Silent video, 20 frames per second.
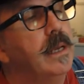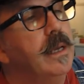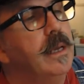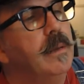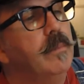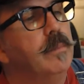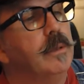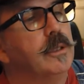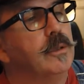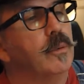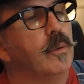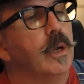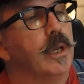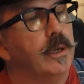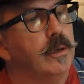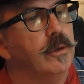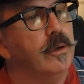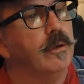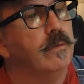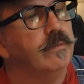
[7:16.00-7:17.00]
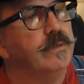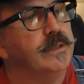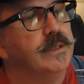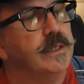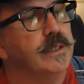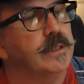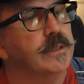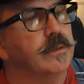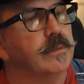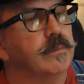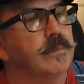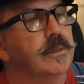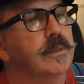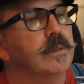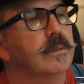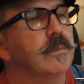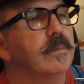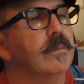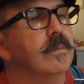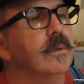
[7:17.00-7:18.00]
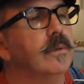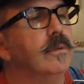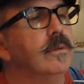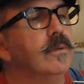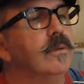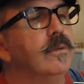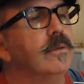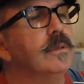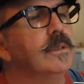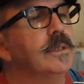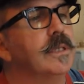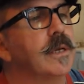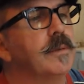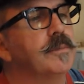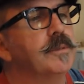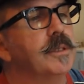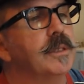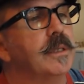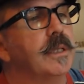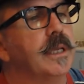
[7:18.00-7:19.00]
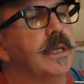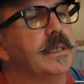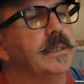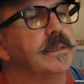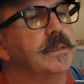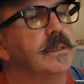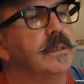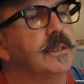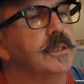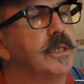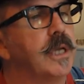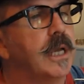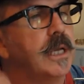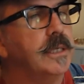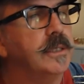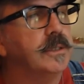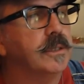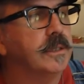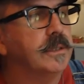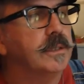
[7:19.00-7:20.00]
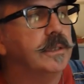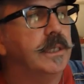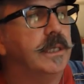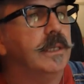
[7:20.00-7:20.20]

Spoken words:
between nervous systems. Neuroception leads to changes